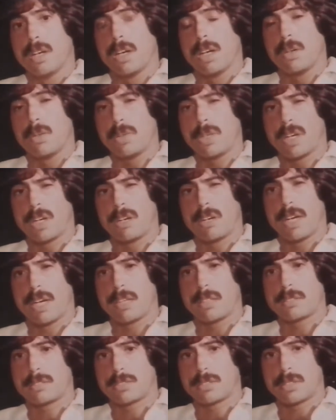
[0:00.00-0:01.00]
Uh, we got her
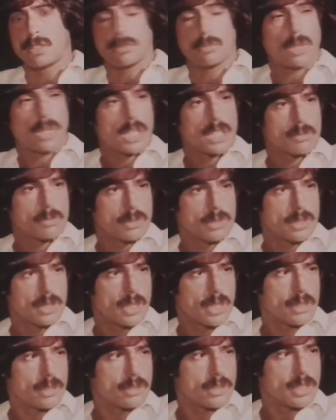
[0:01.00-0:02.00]
out uh, approximately
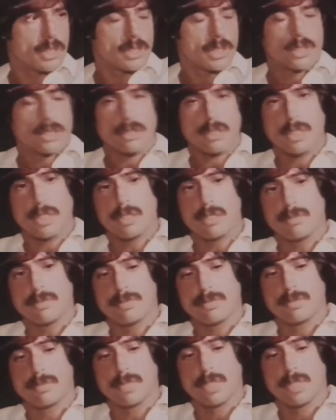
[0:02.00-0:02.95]
nine, ten days later.